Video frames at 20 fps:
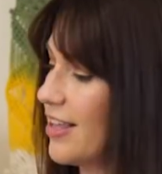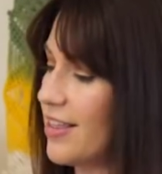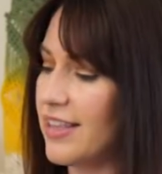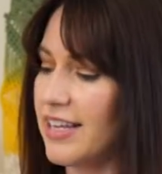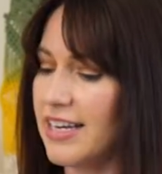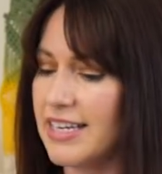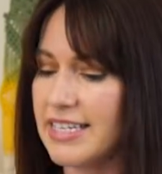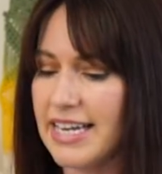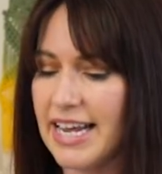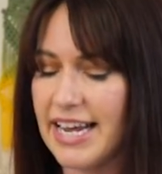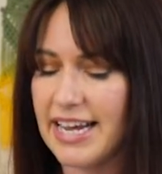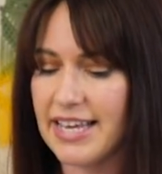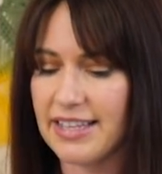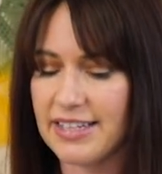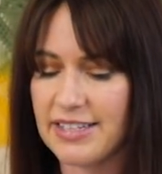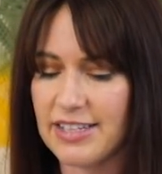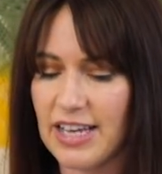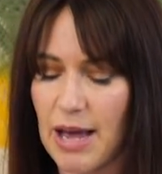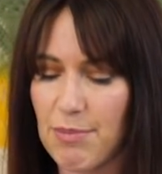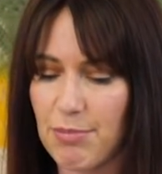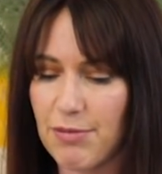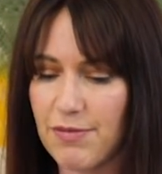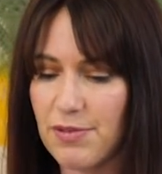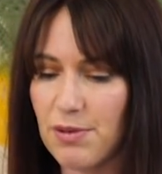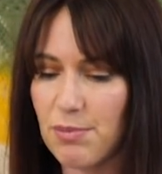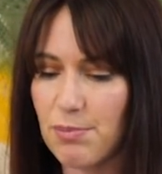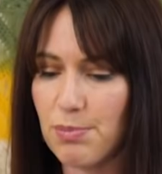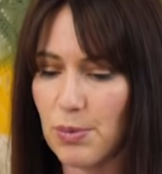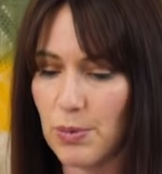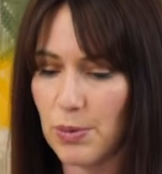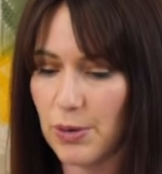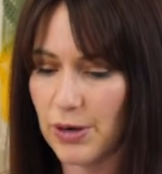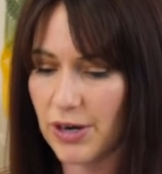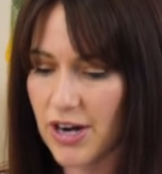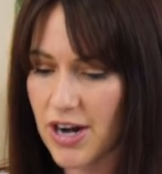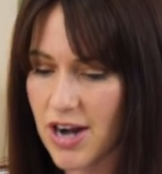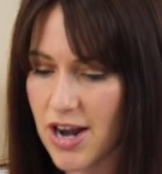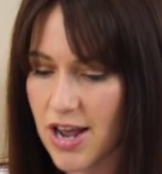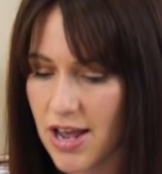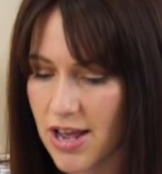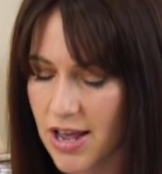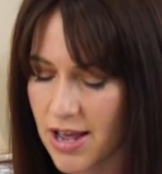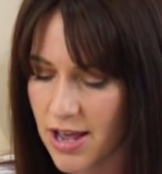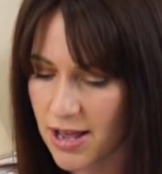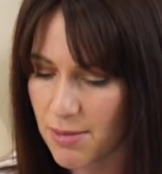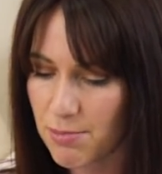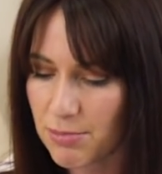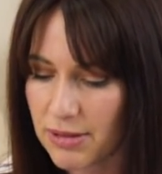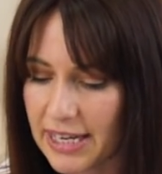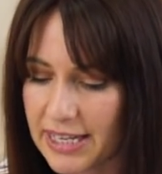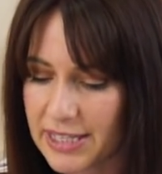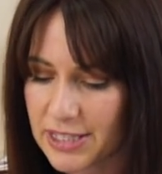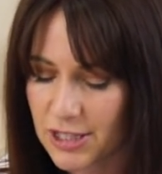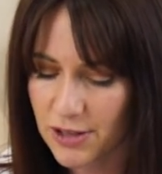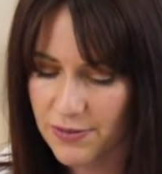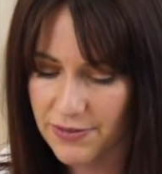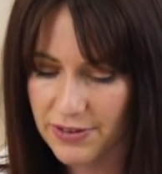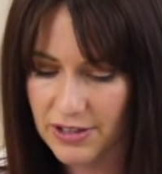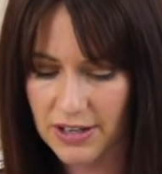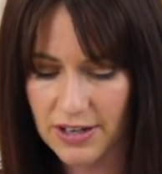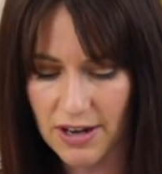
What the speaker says: then take the top of the board, place it over the